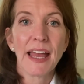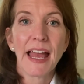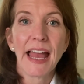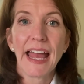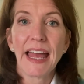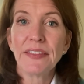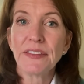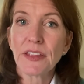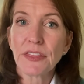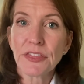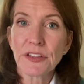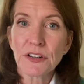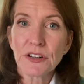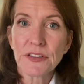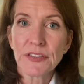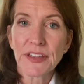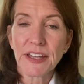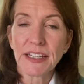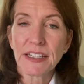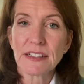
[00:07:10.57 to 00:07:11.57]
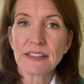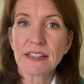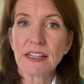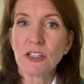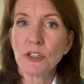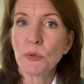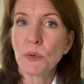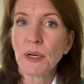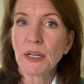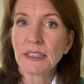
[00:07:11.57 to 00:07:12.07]
And the third thing is that
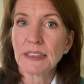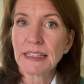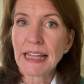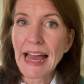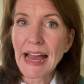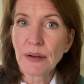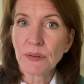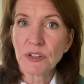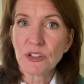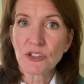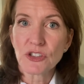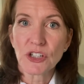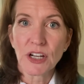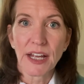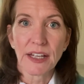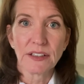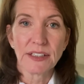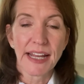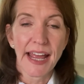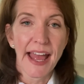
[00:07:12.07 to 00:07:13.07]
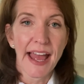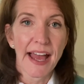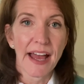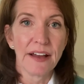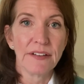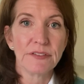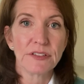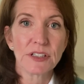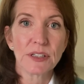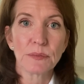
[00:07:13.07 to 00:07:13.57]
you allow your child to
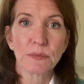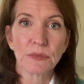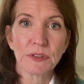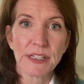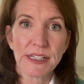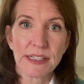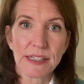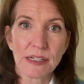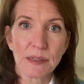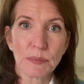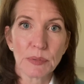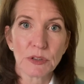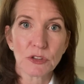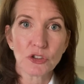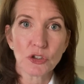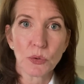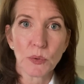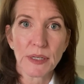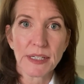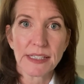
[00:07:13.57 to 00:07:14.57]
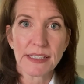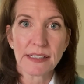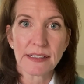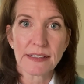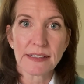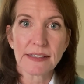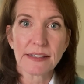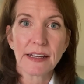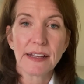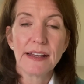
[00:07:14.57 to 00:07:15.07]
have some reasonable
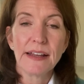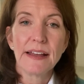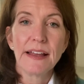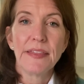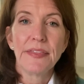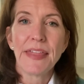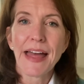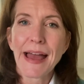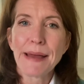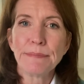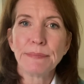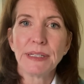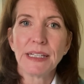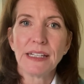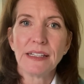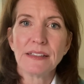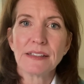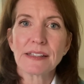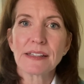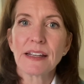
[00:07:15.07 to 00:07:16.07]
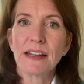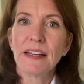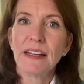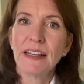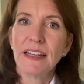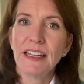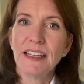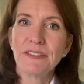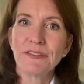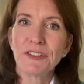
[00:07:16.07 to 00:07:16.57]
choices. That means
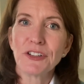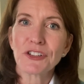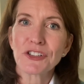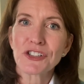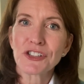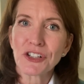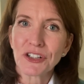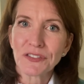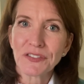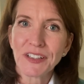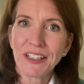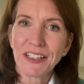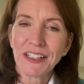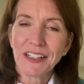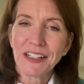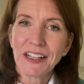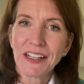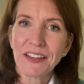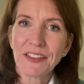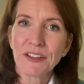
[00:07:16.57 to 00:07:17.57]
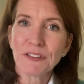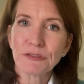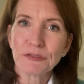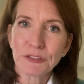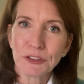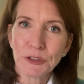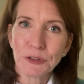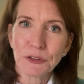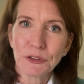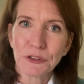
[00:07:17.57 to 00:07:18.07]
if you're serving the
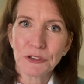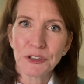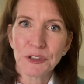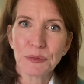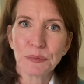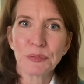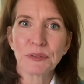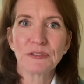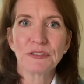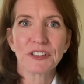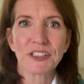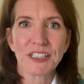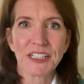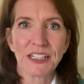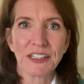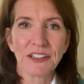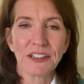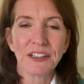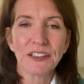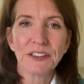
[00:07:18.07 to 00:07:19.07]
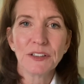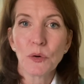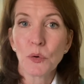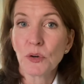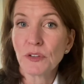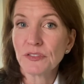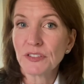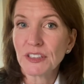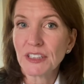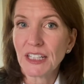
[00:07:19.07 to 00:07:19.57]
fruit group for dinner or
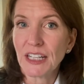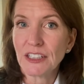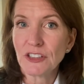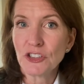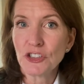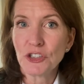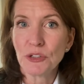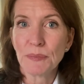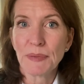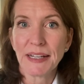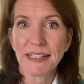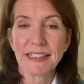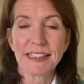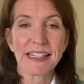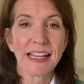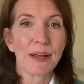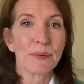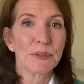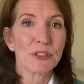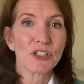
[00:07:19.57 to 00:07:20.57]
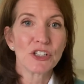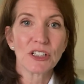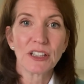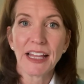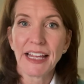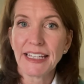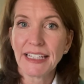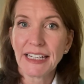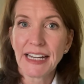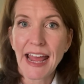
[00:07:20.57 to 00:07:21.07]
for lunch, you might say, would you
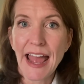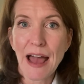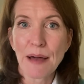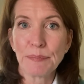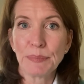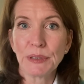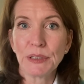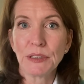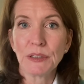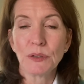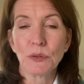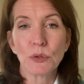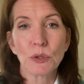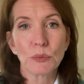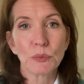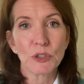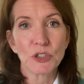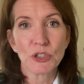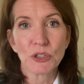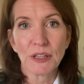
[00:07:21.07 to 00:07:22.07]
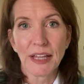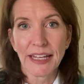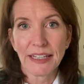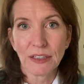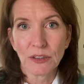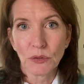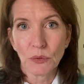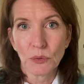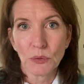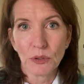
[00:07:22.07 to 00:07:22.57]
like an apple or would you like
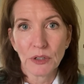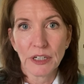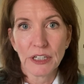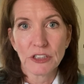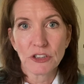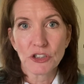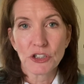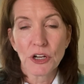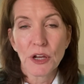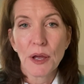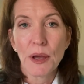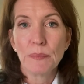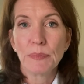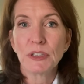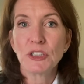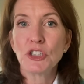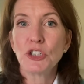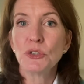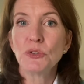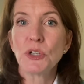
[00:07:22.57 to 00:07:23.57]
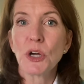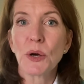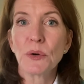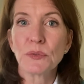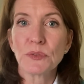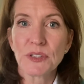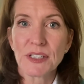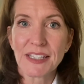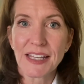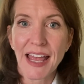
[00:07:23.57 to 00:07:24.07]
an orange? But you
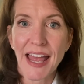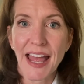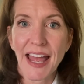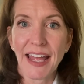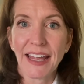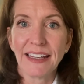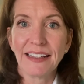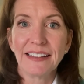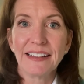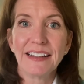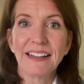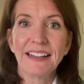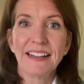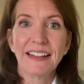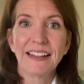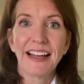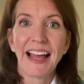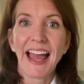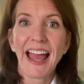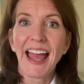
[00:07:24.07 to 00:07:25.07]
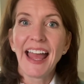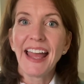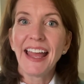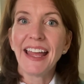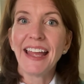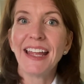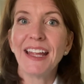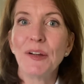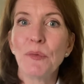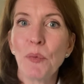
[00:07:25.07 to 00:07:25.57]
don't say,
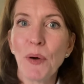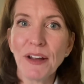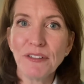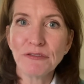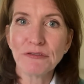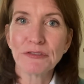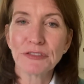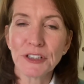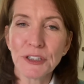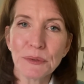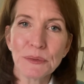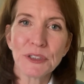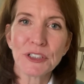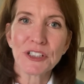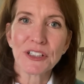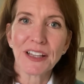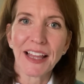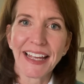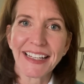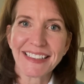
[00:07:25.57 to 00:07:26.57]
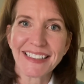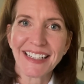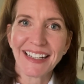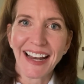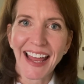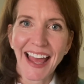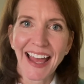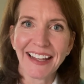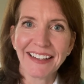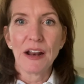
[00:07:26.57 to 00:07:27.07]
hey, what fruit would you like
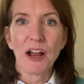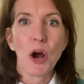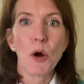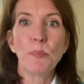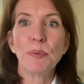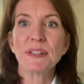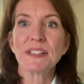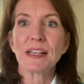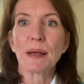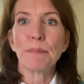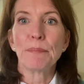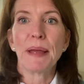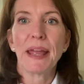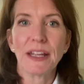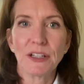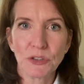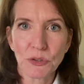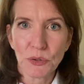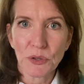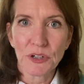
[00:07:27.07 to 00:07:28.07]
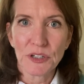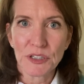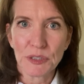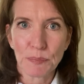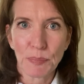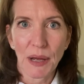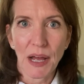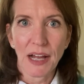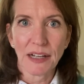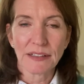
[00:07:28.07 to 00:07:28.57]
today? Opens up Pandora's
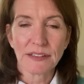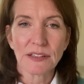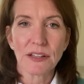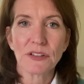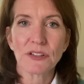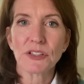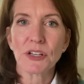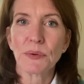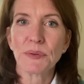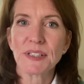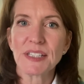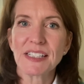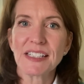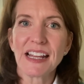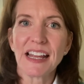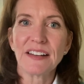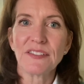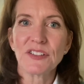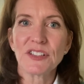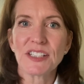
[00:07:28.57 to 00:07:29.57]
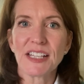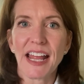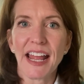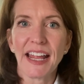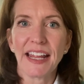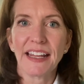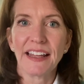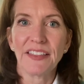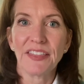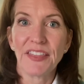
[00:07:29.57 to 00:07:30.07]
box. So instead of
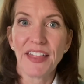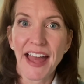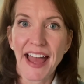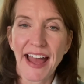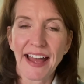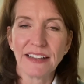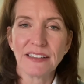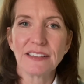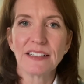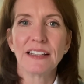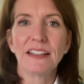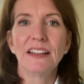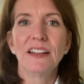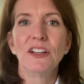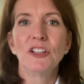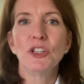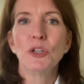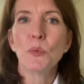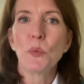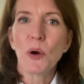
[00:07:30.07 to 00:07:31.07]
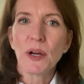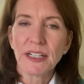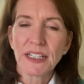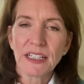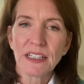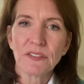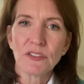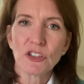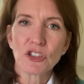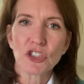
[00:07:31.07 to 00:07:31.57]
saying that, you want to
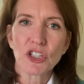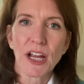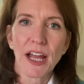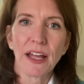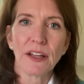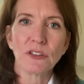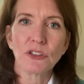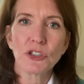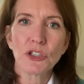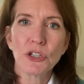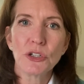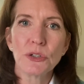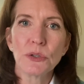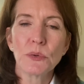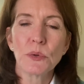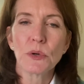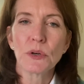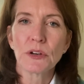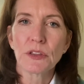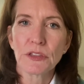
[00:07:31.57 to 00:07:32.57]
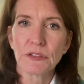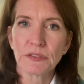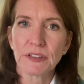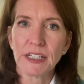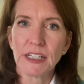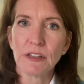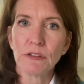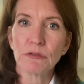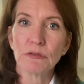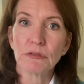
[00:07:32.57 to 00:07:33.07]
give your child 2 or
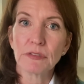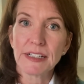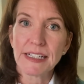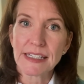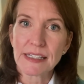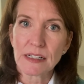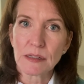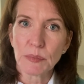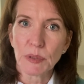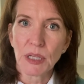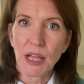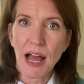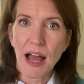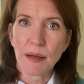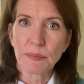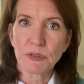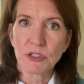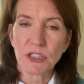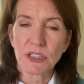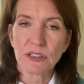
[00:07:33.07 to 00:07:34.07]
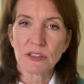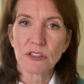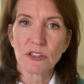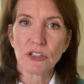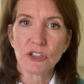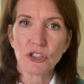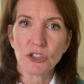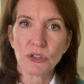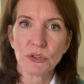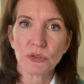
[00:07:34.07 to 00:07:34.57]
3 reasonable options to
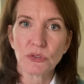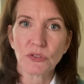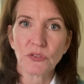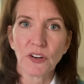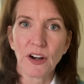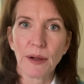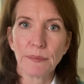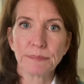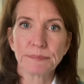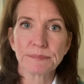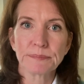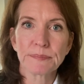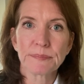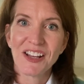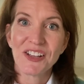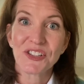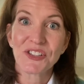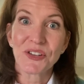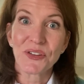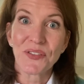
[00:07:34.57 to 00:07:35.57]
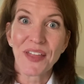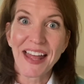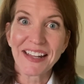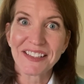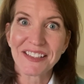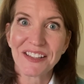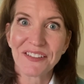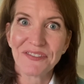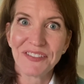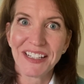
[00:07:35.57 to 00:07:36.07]
choose from. So that's
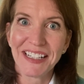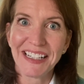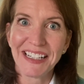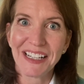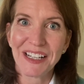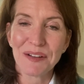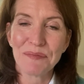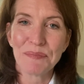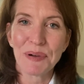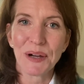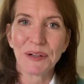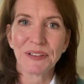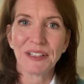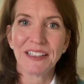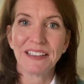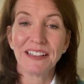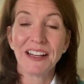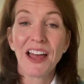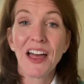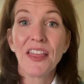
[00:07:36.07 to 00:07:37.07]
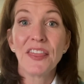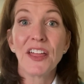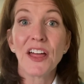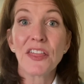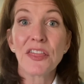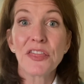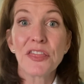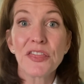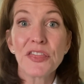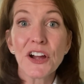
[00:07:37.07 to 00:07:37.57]
the feeding component. The
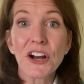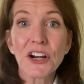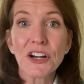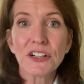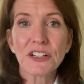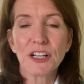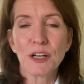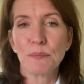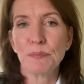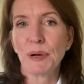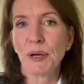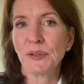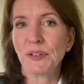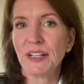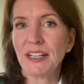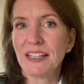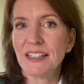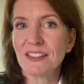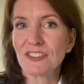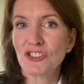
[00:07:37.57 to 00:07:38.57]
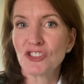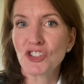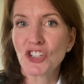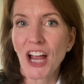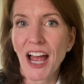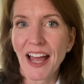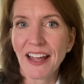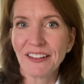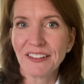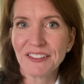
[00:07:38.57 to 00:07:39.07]
third component is
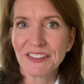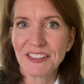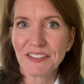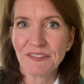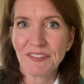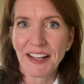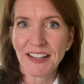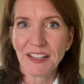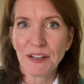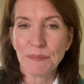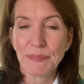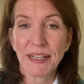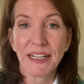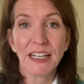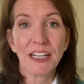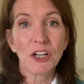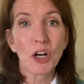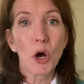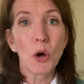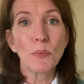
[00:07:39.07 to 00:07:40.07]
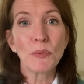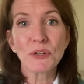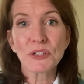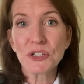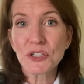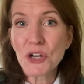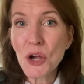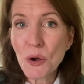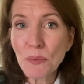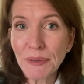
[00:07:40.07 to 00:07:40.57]
child development, and almost
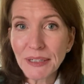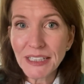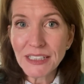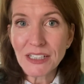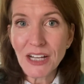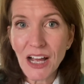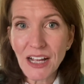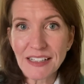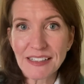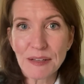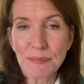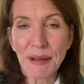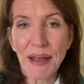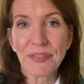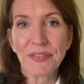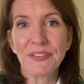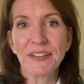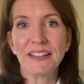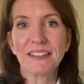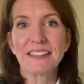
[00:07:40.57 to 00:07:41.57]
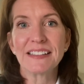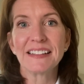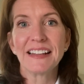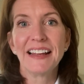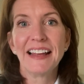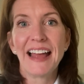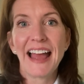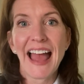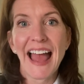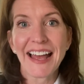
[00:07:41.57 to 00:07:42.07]
nobody talks about this
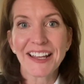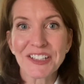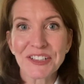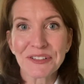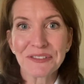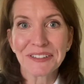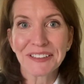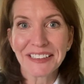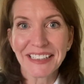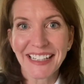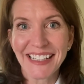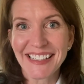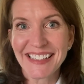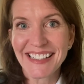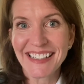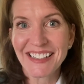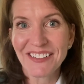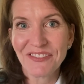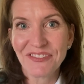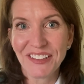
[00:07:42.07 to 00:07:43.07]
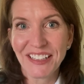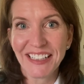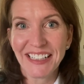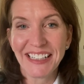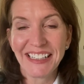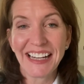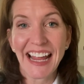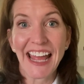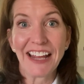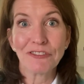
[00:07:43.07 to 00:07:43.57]
as it relates to
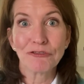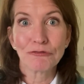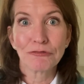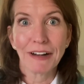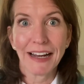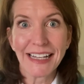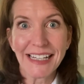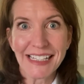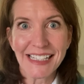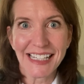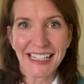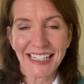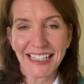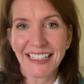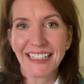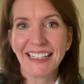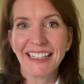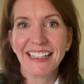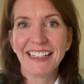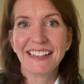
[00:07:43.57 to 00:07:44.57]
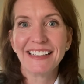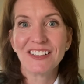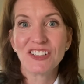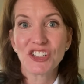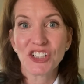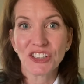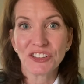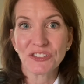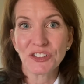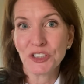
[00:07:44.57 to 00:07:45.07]
feeding and raising
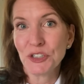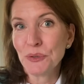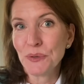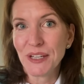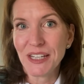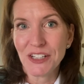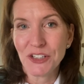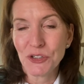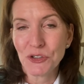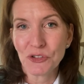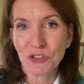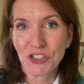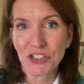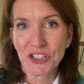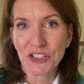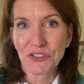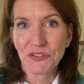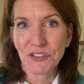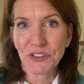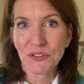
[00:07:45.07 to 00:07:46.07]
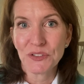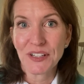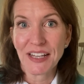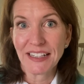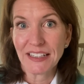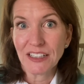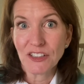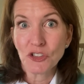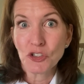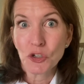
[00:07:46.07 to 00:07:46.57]
children who eat nutritious foods
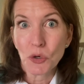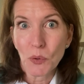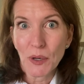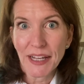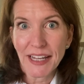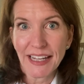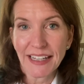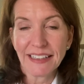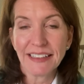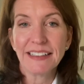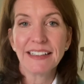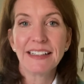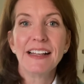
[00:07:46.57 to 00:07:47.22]
and enjoy it.